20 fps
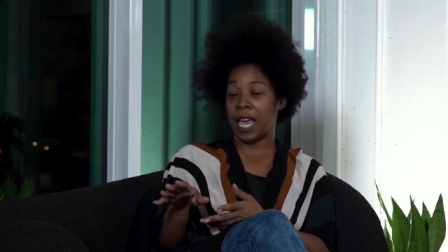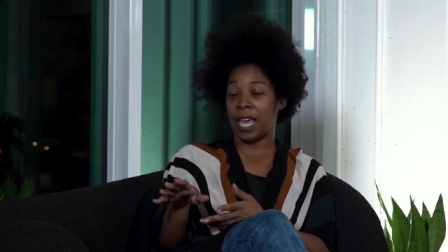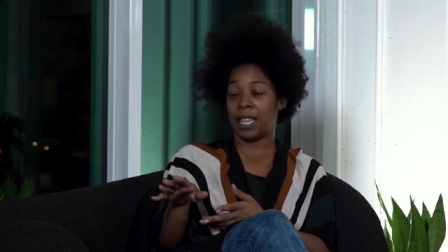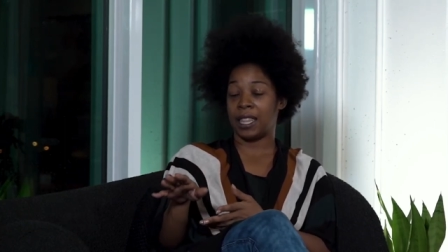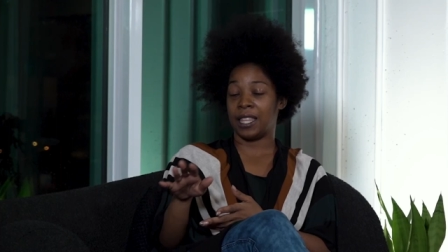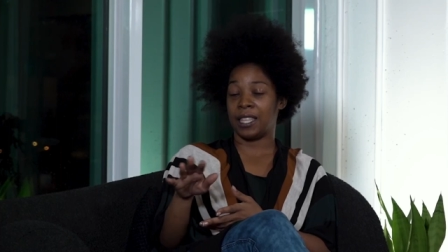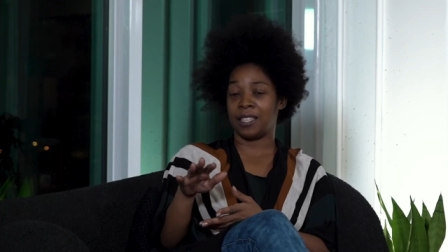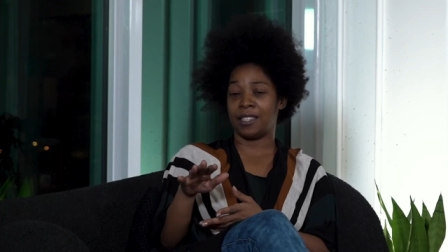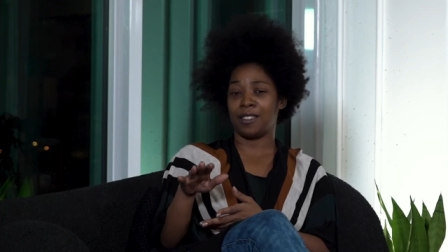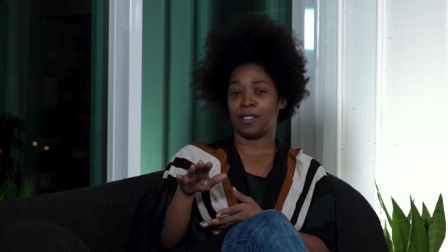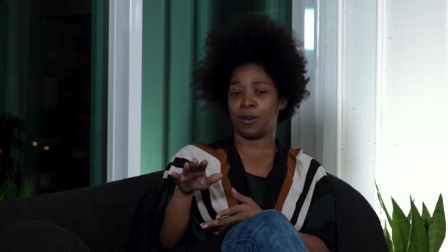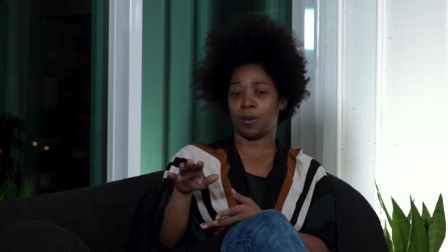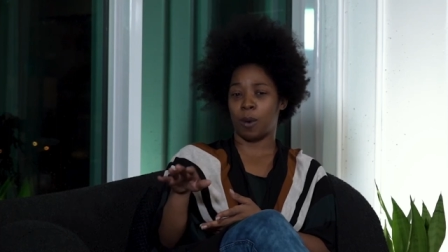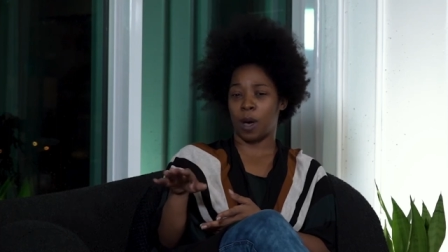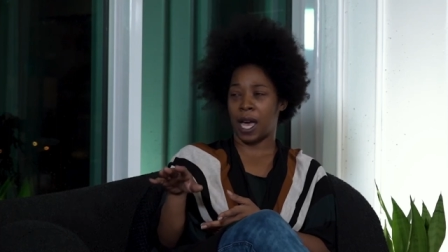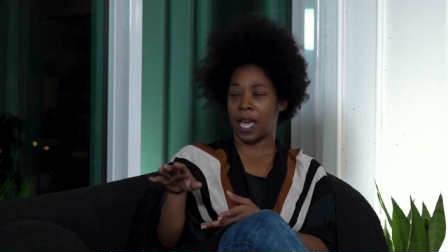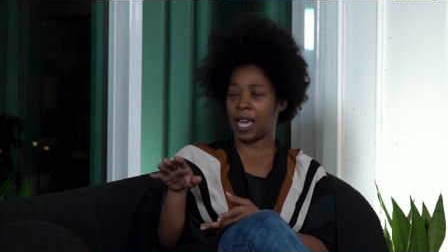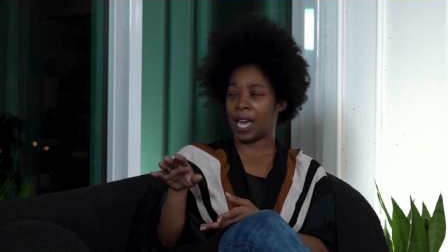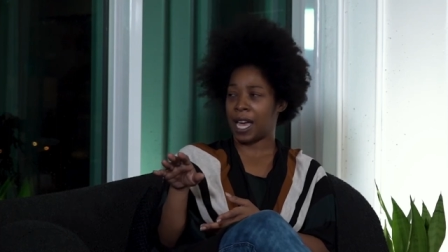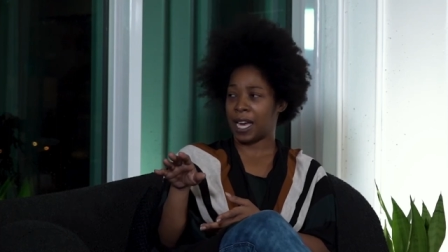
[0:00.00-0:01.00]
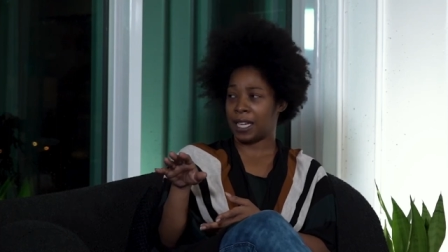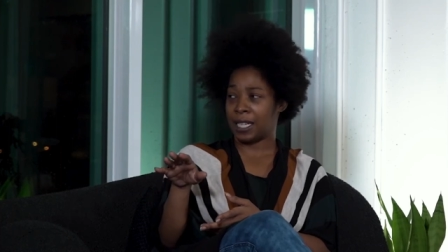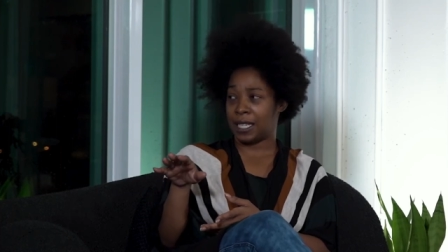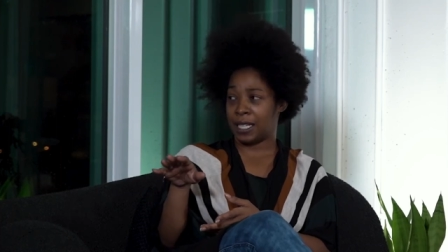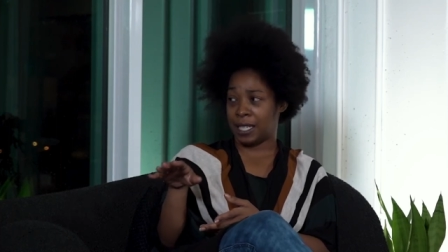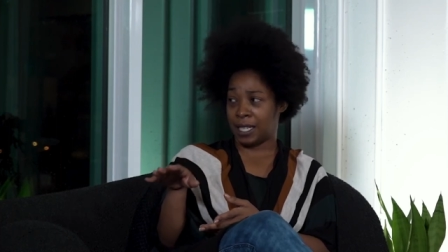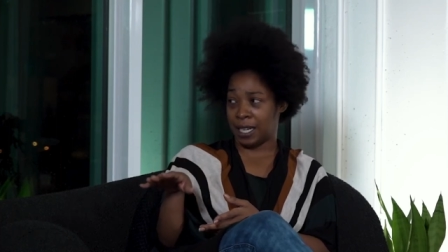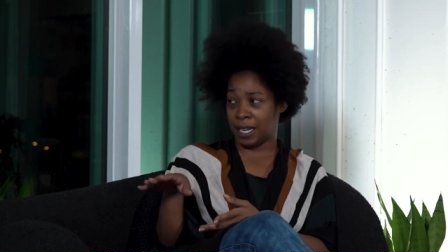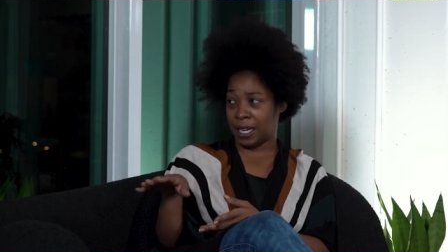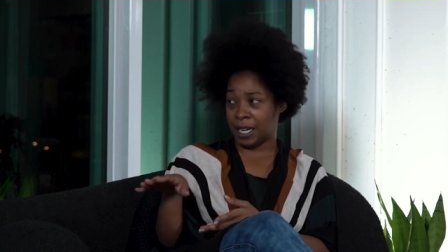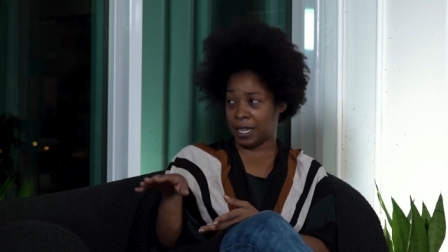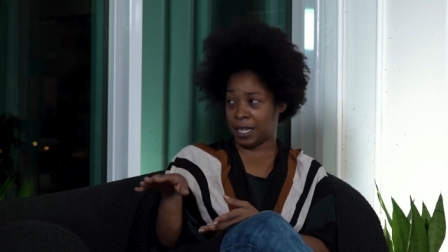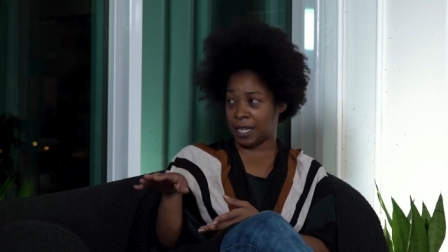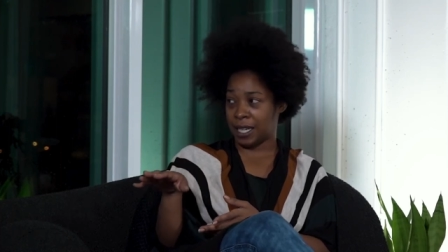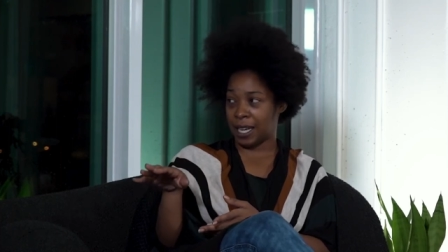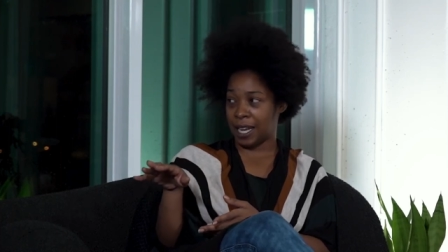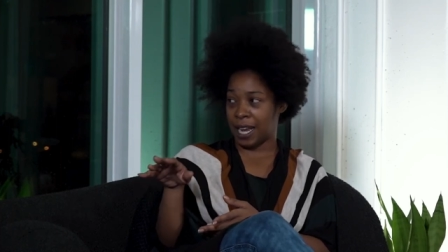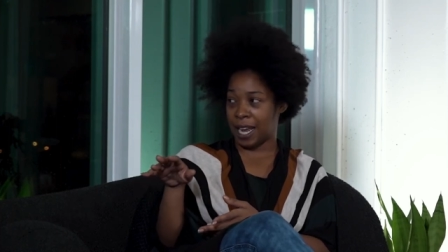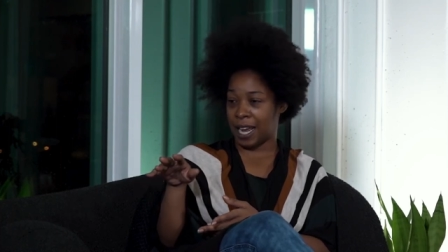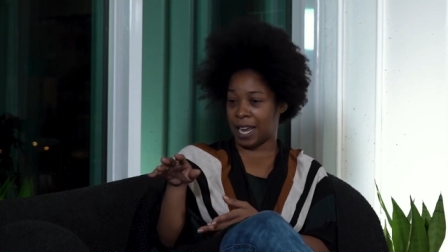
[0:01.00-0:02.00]
and this is why I did
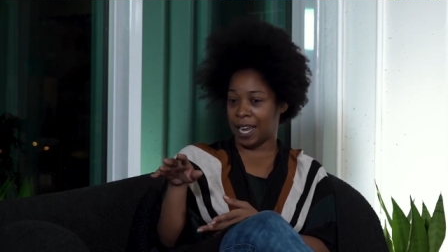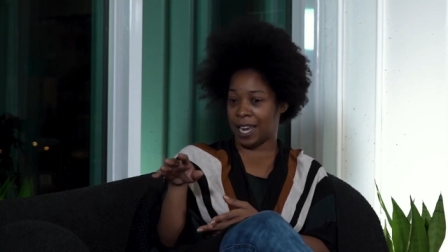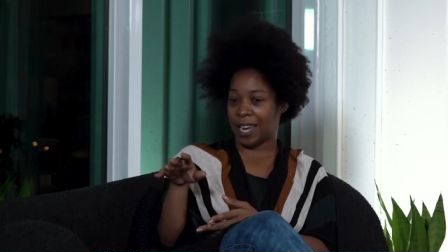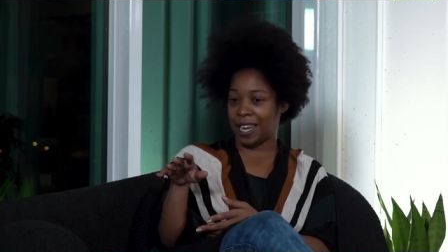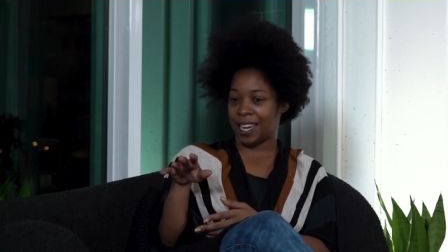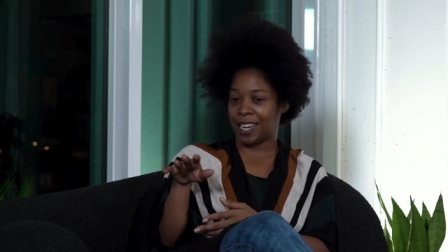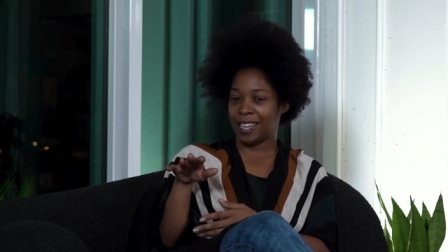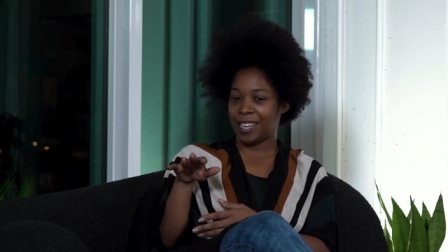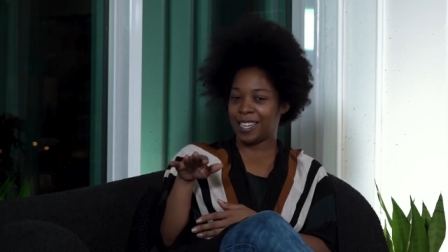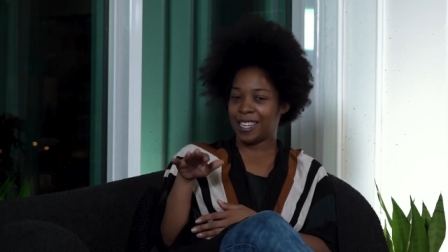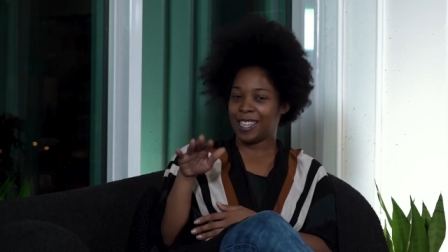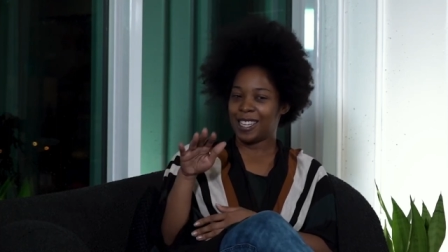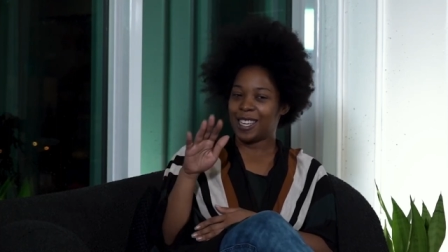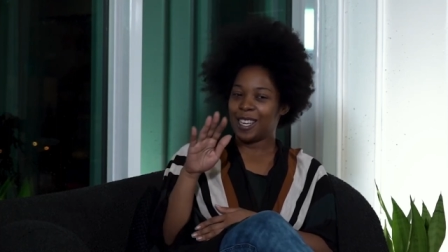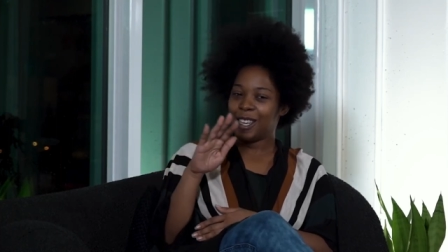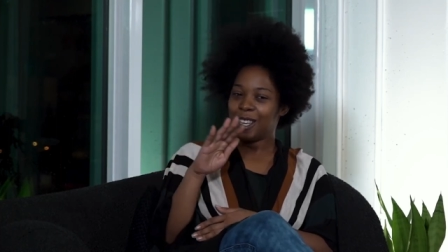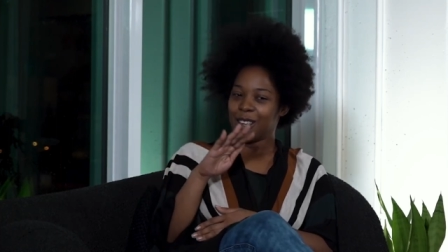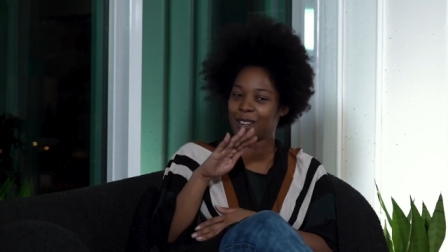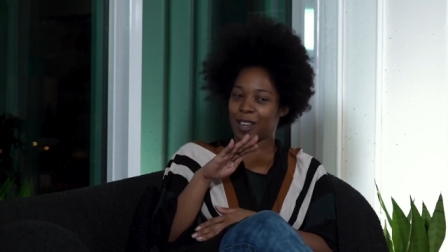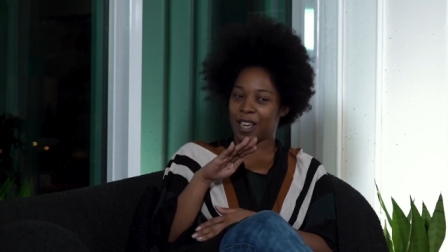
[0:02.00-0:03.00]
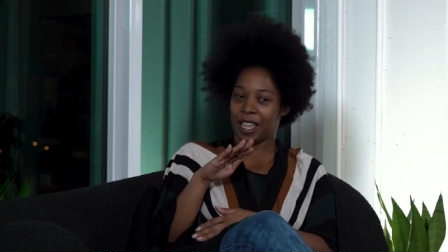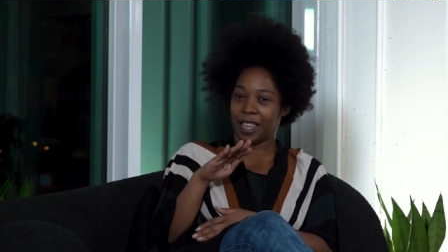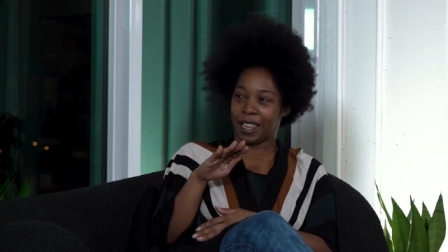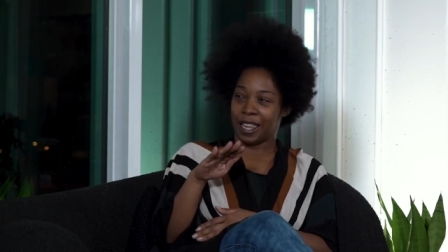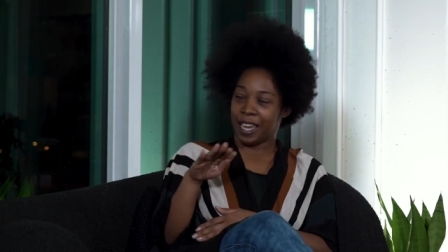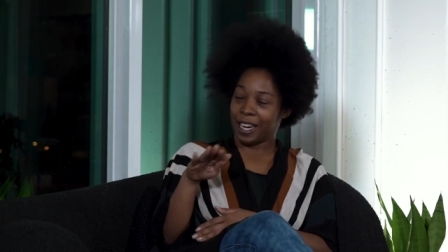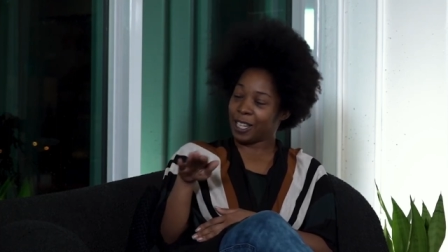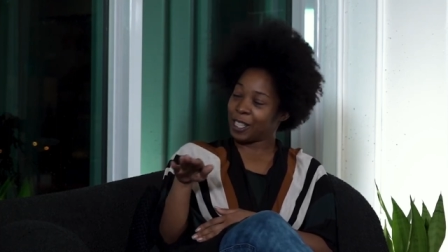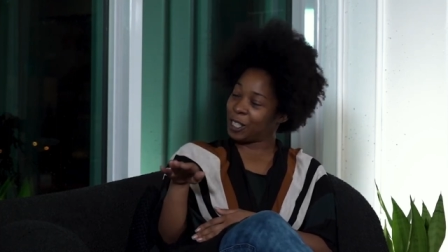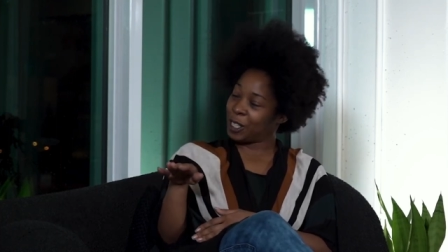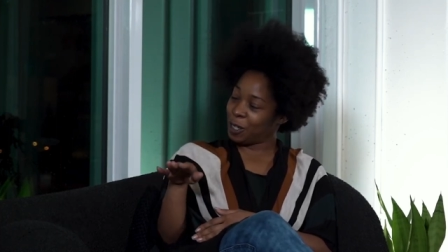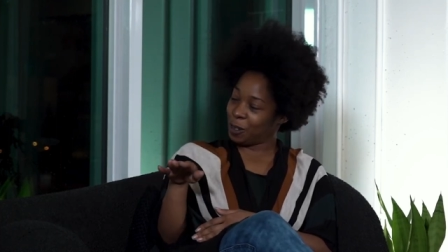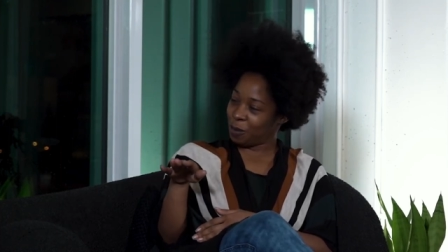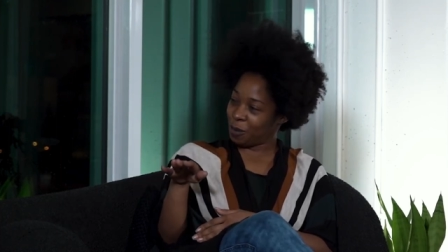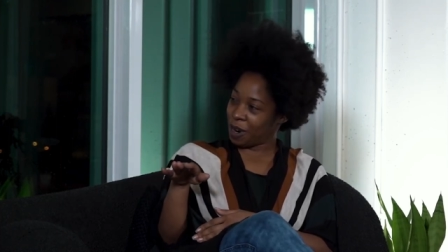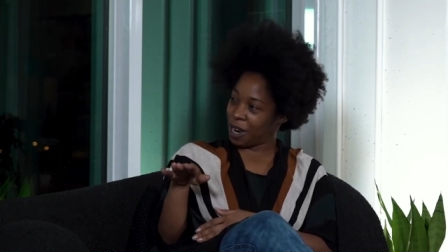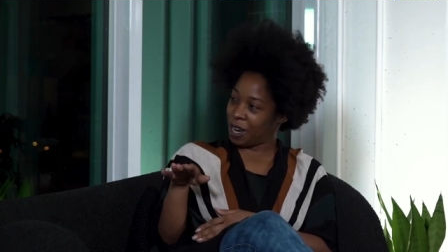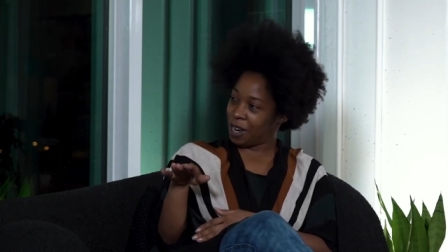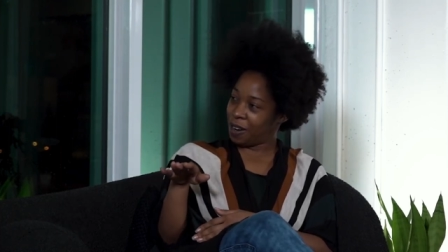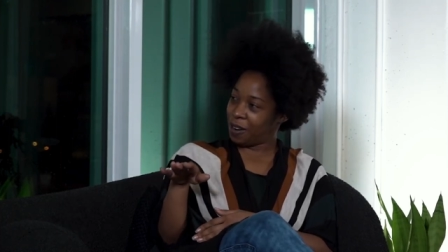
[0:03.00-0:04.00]
a election
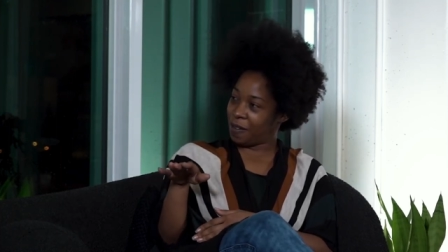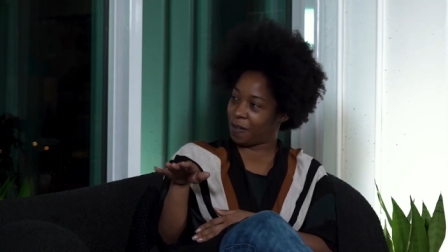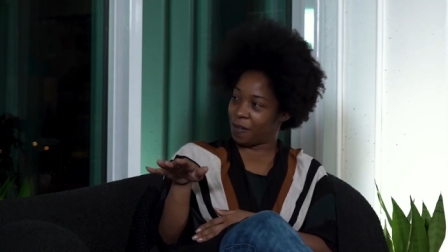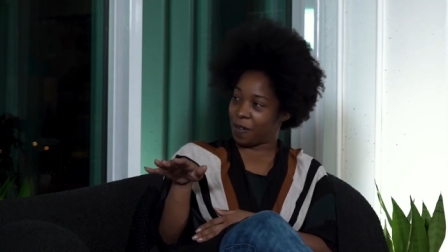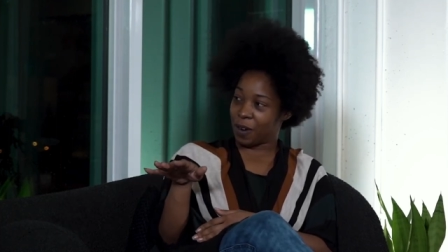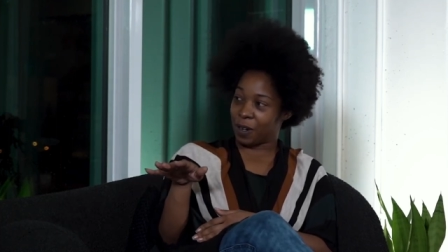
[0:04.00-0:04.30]
run mm -hmm.